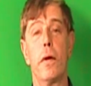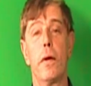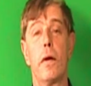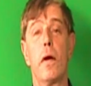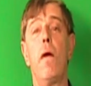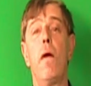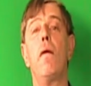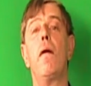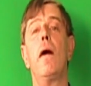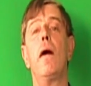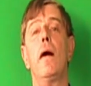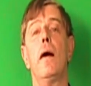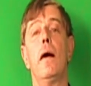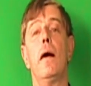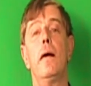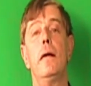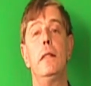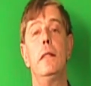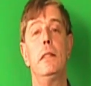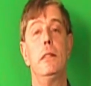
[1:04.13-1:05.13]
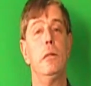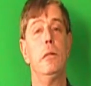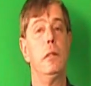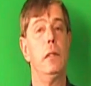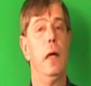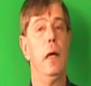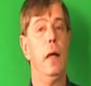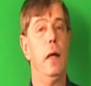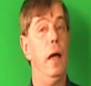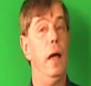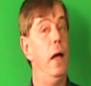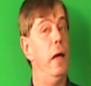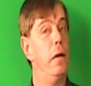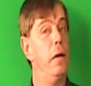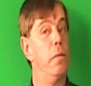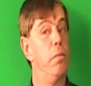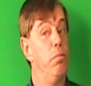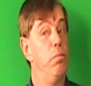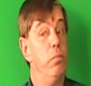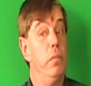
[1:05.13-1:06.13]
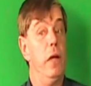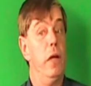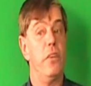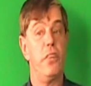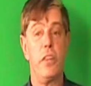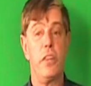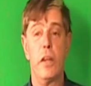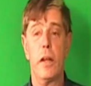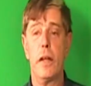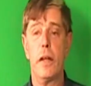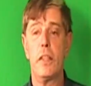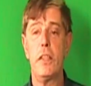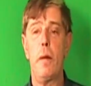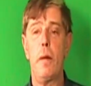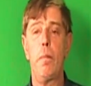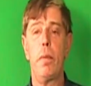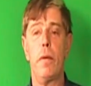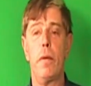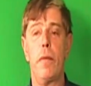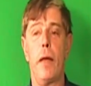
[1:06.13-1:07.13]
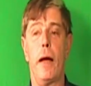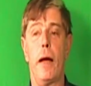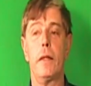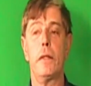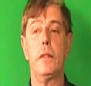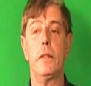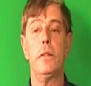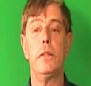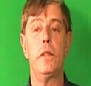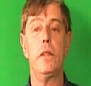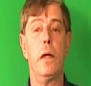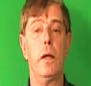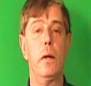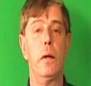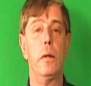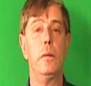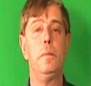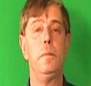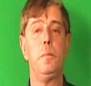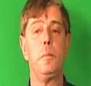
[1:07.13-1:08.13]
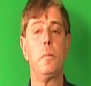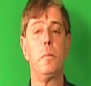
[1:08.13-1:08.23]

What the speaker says: and conquer. And let's see an example of that. So